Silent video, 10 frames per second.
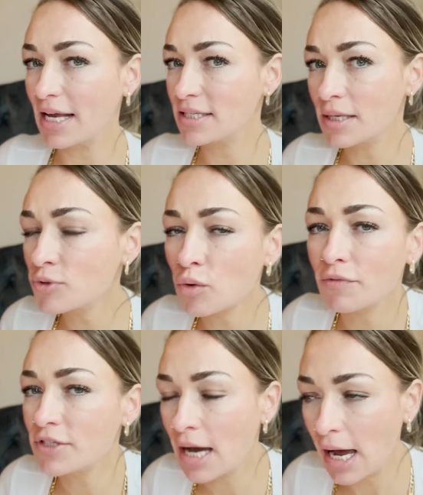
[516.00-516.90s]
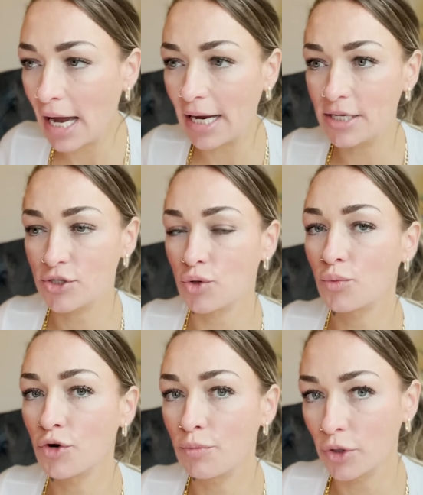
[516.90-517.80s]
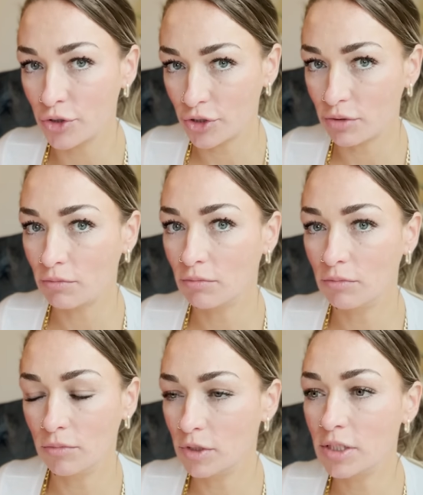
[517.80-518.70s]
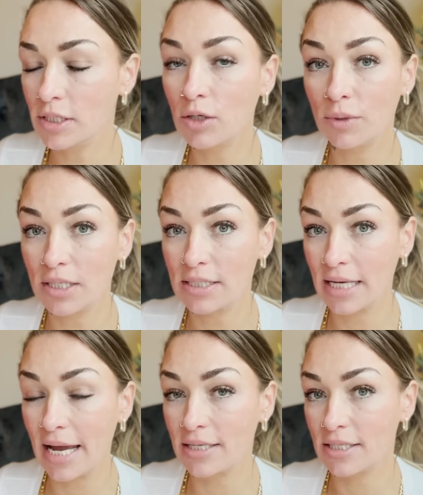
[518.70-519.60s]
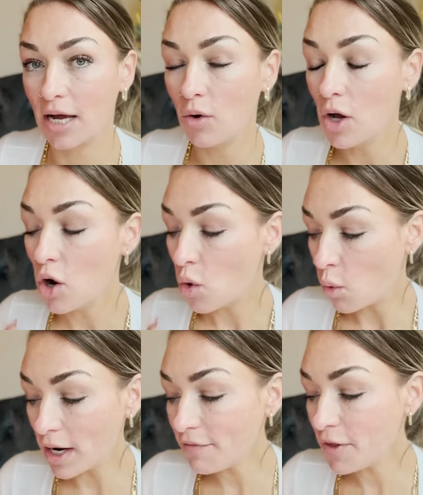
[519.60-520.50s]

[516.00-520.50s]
like some sort of ties or rumors to deal with this case. Now, one of